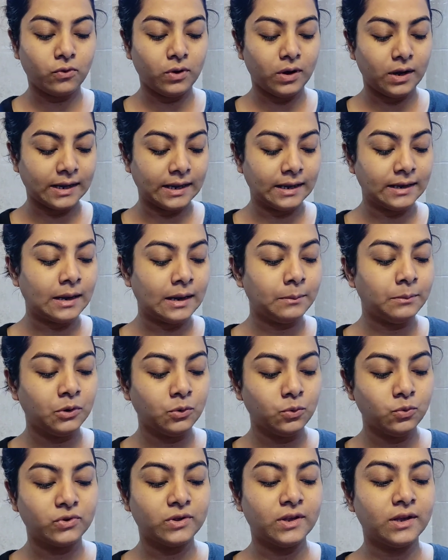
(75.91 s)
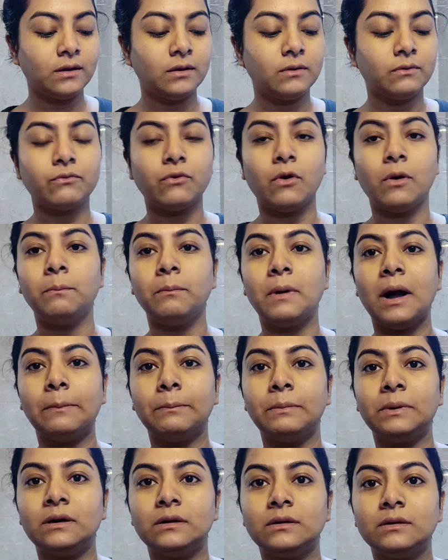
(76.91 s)
So again I'm using from
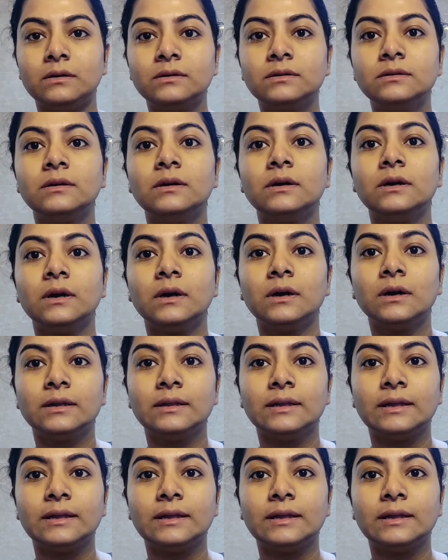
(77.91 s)
Mamaearth